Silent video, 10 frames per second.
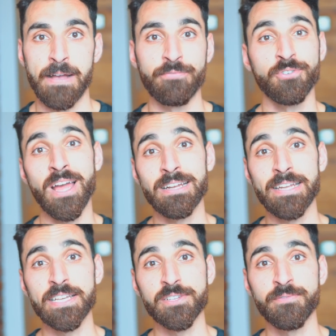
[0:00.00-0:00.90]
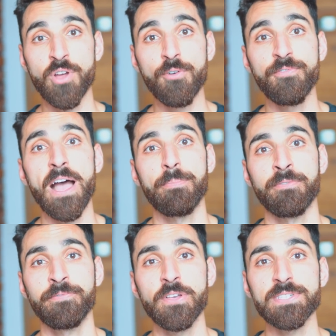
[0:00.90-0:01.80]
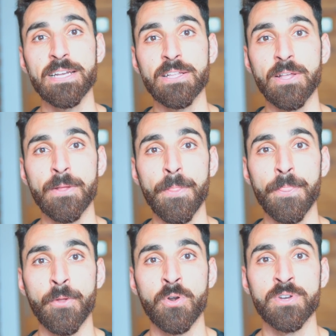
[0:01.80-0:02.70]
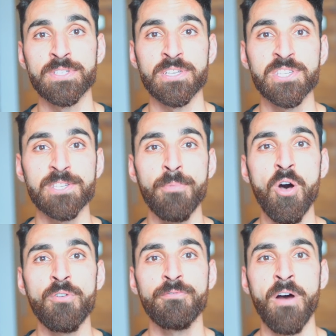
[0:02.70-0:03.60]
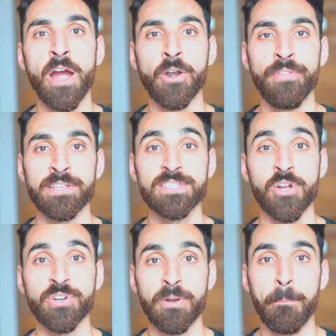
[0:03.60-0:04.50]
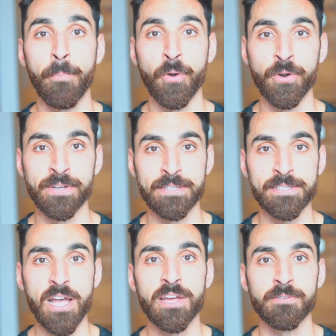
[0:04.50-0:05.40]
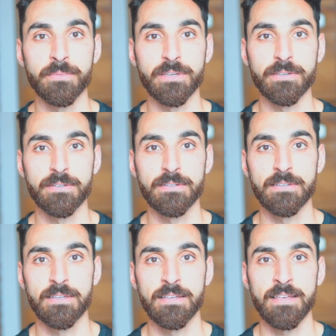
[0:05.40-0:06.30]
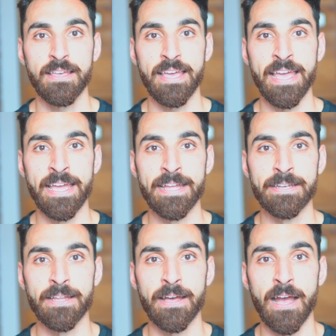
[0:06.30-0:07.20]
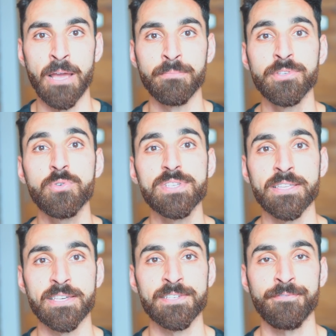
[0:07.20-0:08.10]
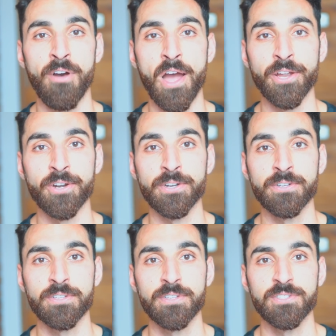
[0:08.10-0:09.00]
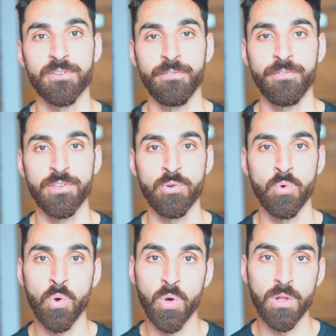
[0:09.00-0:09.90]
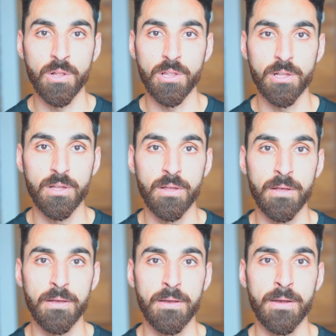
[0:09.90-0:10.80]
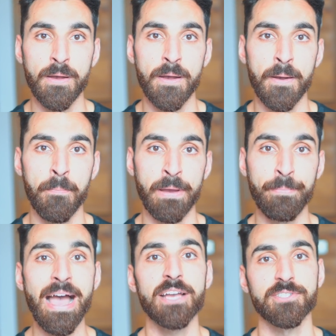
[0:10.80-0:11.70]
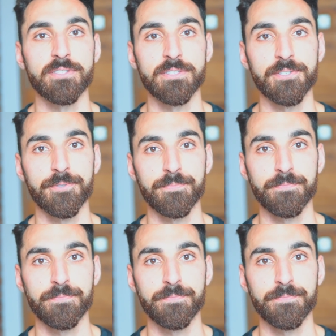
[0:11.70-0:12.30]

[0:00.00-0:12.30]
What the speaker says: After 90 days of NoFap, it feels like there's a small fire that's starting to burn inside of me. And I'm using this fire to fuel my passions.